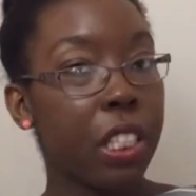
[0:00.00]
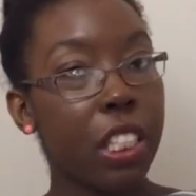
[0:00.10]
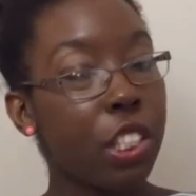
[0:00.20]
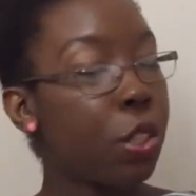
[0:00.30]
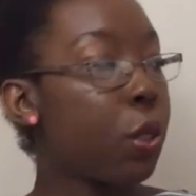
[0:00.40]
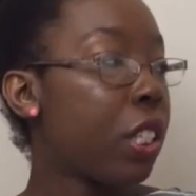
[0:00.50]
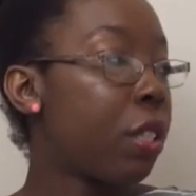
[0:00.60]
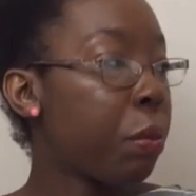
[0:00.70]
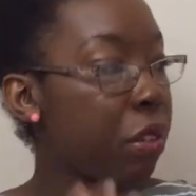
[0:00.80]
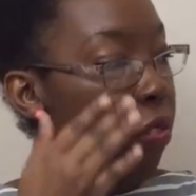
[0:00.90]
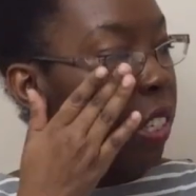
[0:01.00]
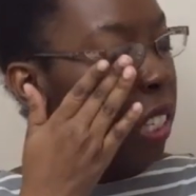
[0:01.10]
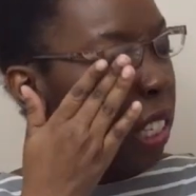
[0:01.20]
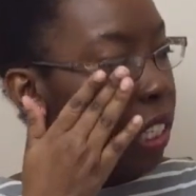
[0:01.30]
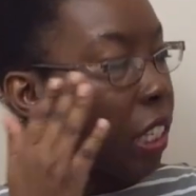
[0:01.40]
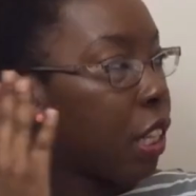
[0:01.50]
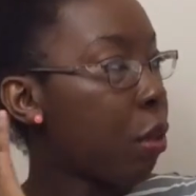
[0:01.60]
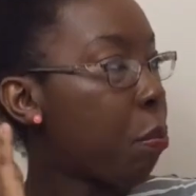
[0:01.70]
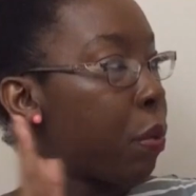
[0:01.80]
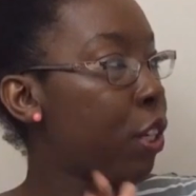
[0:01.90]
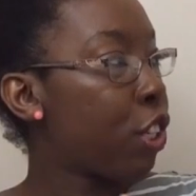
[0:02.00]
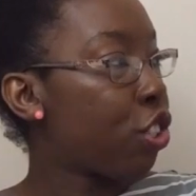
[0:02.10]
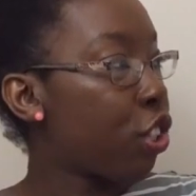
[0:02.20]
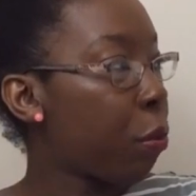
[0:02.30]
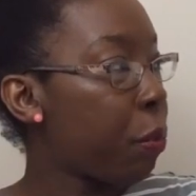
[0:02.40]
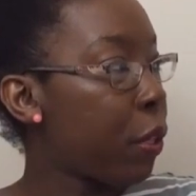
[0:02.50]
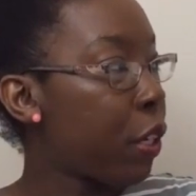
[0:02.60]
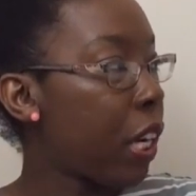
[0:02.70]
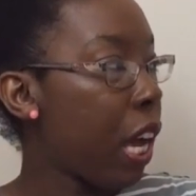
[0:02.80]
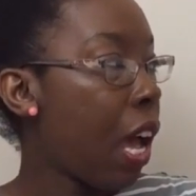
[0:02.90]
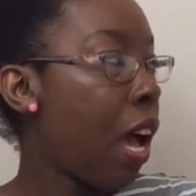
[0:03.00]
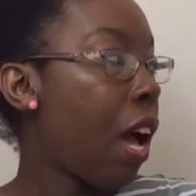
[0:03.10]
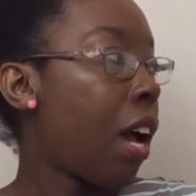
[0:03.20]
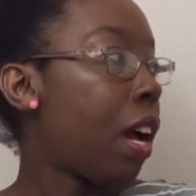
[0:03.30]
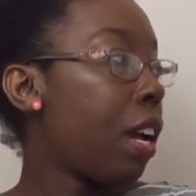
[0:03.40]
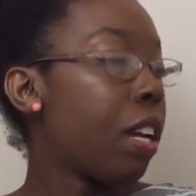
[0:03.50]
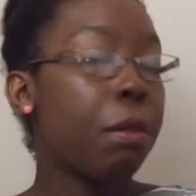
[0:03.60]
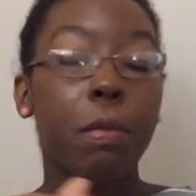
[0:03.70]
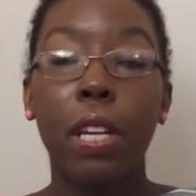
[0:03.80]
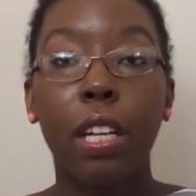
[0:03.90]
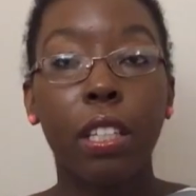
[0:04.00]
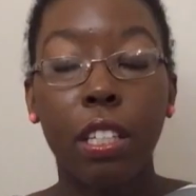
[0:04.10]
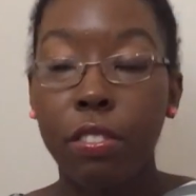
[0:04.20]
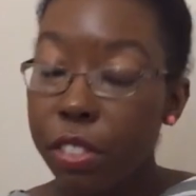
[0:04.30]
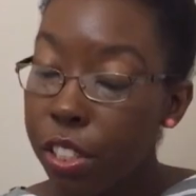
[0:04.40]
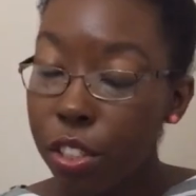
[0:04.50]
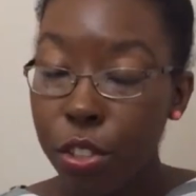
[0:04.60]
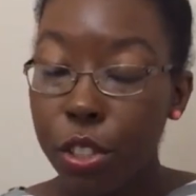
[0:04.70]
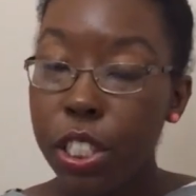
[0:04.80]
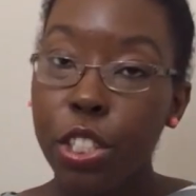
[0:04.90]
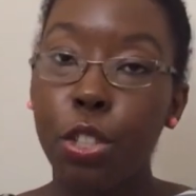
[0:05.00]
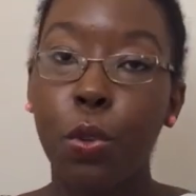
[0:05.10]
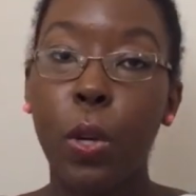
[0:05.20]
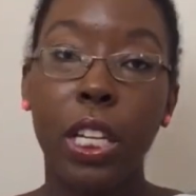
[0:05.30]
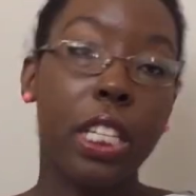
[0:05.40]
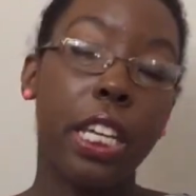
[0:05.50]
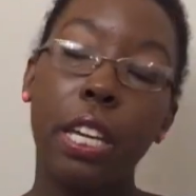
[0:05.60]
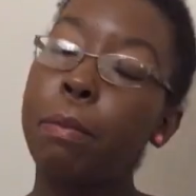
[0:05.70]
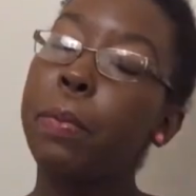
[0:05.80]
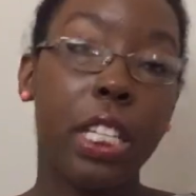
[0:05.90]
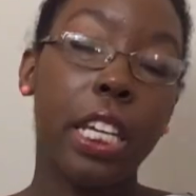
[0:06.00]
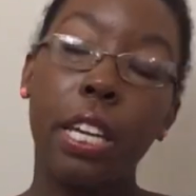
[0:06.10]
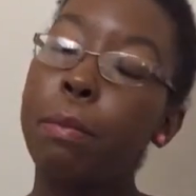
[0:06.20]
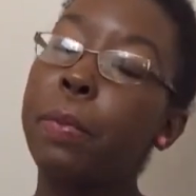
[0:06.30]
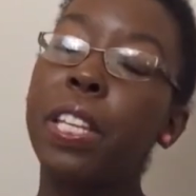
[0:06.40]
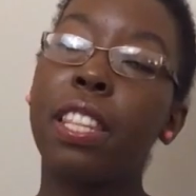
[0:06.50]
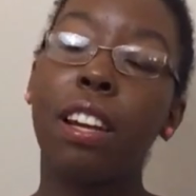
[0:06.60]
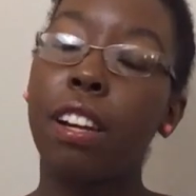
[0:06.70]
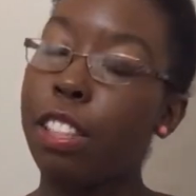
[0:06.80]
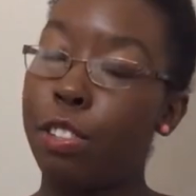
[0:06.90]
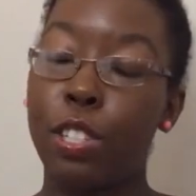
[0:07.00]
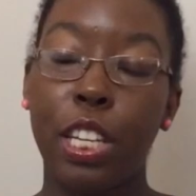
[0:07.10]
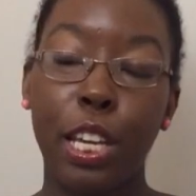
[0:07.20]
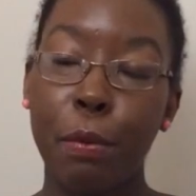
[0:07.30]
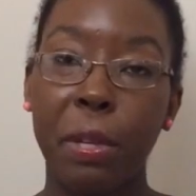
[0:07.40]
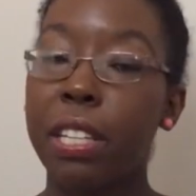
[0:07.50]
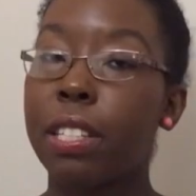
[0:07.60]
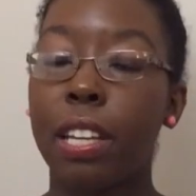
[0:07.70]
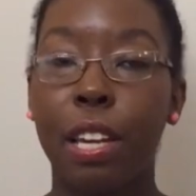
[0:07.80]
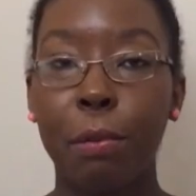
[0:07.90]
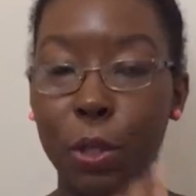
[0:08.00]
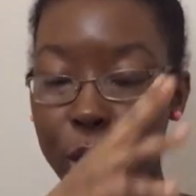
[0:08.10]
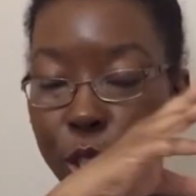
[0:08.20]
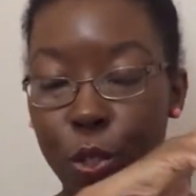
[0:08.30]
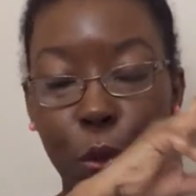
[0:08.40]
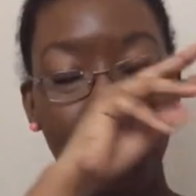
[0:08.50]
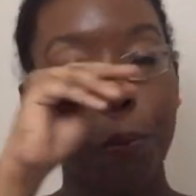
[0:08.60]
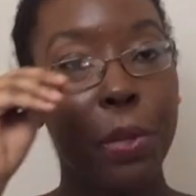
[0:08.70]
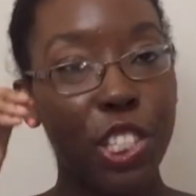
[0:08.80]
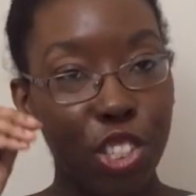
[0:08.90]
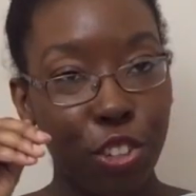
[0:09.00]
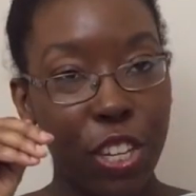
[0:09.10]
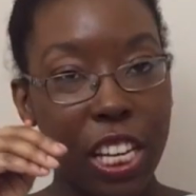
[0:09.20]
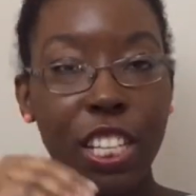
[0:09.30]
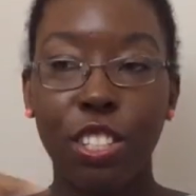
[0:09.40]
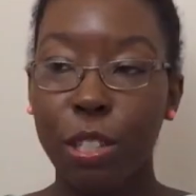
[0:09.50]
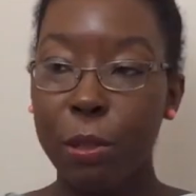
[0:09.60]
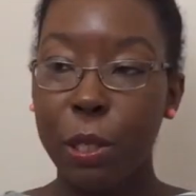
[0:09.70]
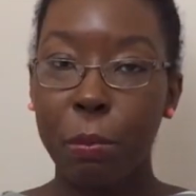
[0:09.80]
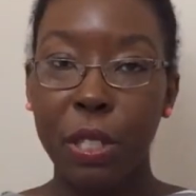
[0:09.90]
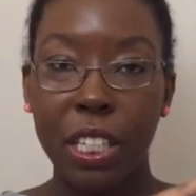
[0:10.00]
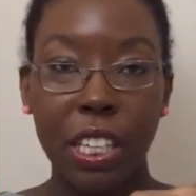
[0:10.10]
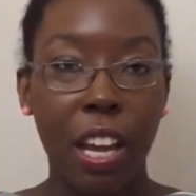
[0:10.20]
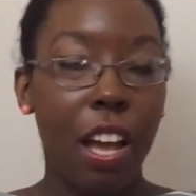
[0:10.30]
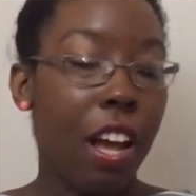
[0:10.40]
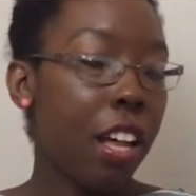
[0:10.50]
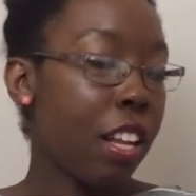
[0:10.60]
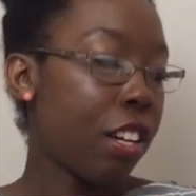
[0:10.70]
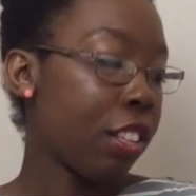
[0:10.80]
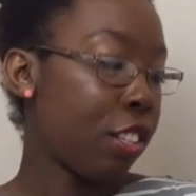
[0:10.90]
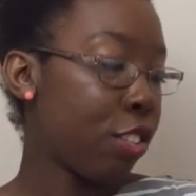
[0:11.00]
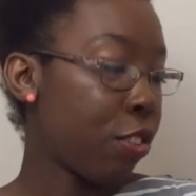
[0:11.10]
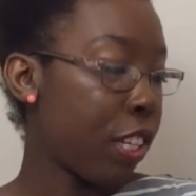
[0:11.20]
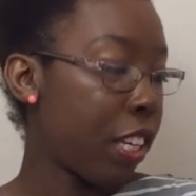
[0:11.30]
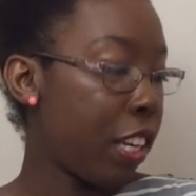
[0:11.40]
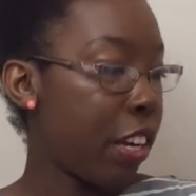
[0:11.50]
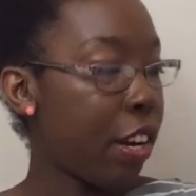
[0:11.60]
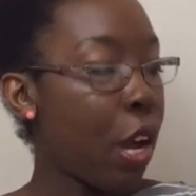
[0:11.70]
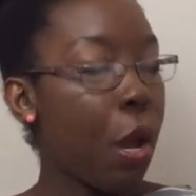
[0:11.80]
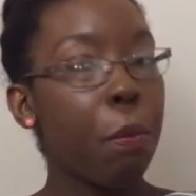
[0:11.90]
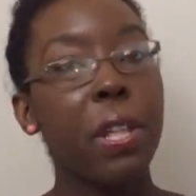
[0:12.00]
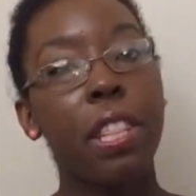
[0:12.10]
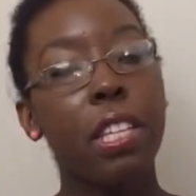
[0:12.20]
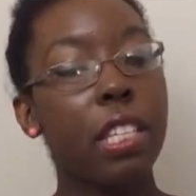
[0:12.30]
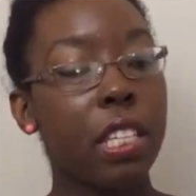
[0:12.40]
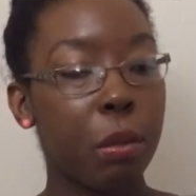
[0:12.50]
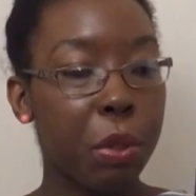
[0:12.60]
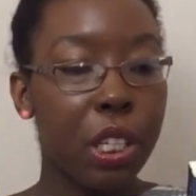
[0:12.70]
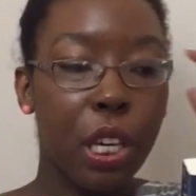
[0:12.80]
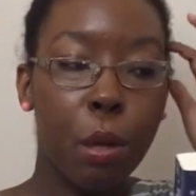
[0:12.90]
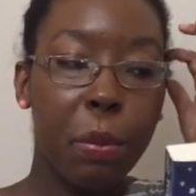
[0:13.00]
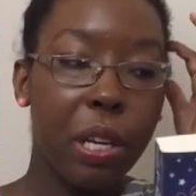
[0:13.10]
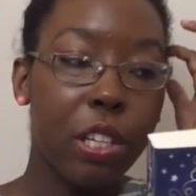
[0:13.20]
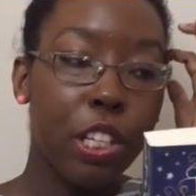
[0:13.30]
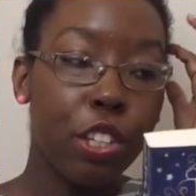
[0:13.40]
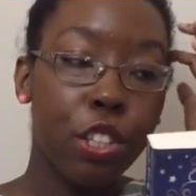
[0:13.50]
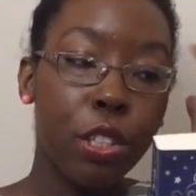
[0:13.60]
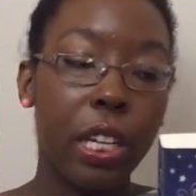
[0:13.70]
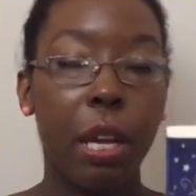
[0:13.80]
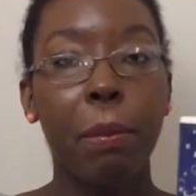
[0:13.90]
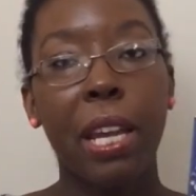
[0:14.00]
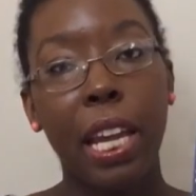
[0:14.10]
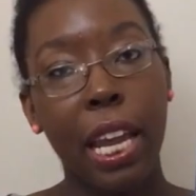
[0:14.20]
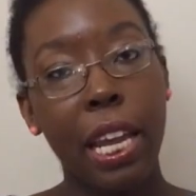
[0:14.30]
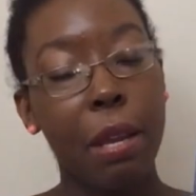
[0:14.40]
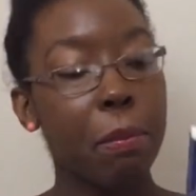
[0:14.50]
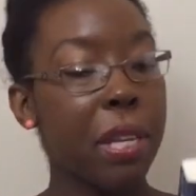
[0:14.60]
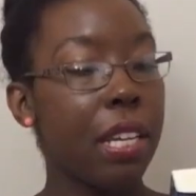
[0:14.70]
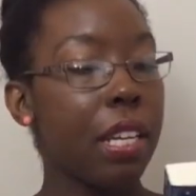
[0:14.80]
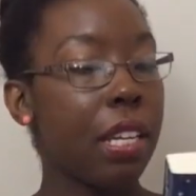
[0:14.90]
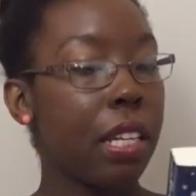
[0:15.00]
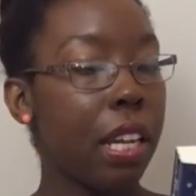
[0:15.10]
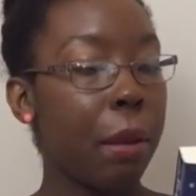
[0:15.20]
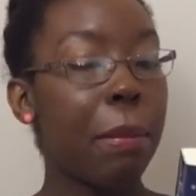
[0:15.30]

to get to this month is The Book Jumper. I am not even going to attempt the author's name because I'm going to butcher it. So I'm going to put it along the screen here. But this is a book about a girl named Amy